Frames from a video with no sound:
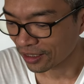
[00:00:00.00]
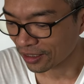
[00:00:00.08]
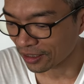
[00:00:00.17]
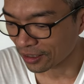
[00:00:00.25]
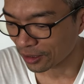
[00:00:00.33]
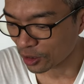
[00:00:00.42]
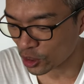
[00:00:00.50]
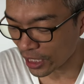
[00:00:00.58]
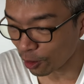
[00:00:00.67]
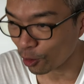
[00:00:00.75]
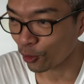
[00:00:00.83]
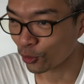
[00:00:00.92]
a
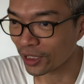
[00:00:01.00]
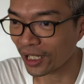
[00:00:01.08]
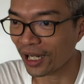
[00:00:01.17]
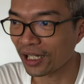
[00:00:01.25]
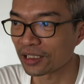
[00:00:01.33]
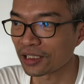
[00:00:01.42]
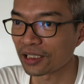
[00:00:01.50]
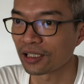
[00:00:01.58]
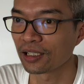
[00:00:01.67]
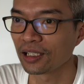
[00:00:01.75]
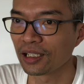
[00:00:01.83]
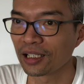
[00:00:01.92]
shareholder asked,
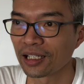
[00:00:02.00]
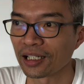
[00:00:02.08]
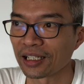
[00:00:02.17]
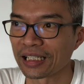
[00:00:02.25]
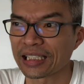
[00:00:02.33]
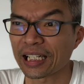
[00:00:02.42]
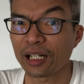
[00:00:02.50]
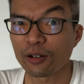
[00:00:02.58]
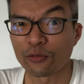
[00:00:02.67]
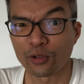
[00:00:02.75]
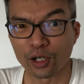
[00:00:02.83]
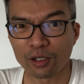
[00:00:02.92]
it's kind
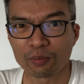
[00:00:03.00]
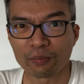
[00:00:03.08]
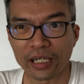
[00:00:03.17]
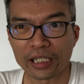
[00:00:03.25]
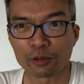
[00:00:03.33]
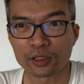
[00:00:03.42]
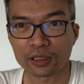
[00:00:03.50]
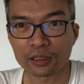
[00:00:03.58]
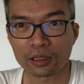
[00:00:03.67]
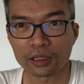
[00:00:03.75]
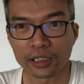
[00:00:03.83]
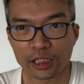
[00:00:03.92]
of long, but
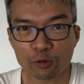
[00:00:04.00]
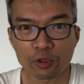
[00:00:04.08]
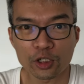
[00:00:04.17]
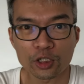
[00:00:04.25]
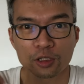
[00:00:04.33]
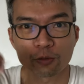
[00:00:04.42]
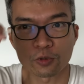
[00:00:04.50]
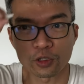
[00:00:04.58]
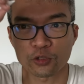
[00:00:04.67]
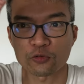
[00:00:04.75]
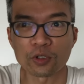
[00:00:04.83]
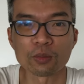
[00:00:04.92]
his question
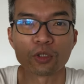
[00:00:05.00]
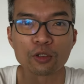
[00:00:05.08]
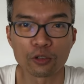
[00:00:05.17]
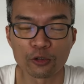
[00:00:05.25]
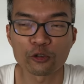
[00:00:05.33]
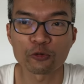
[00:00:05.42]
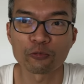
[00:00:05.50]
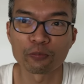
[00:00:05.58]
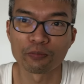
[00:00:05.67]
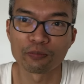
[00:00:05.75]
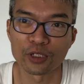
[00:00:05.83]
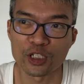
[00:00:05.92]
was from the growth
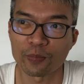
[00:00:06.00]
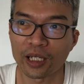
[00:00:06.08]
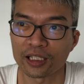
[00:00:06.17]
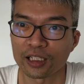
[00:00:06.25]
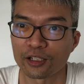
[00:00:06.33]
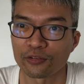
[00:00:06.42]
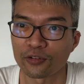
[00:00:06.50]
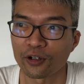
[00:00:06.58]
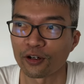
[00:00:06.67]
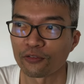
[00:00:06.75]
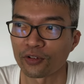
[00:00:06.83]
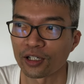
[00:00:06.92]
perspective
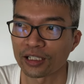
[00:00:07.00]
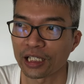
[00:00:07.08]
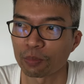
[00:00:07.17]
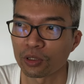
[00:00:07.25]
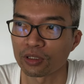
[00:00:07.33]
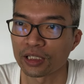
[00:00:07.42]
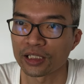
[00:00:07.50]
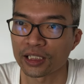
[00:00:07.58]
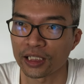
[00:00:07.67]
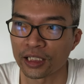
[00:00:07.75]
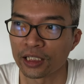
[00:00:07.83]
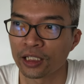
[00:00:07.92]
of Keppel
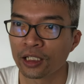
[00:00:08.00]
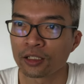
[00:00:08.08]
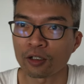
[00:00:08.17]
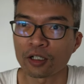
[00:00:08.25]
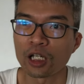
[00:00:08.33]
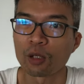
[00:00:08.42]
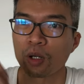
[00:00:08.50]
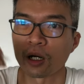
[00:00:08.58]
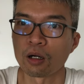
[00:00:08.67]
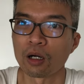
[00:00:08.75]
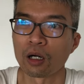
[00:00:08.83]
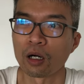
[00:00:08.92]
DC, talking
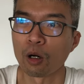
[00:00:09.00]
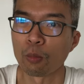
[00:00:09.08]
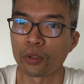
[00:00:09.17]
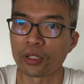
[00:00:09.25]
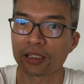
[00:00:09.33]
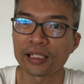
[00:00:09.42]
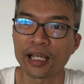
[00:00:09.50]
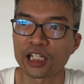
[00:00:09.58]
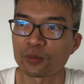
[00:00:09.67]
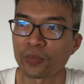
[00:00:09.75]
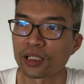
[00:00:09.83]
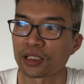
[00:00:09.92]
about operating
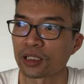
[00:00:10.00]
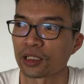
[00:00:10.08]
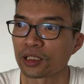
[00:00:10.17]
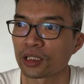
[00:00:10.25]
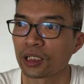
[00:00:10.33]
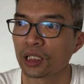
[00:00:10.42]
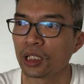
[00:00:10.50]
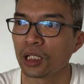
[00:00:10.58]
expenses.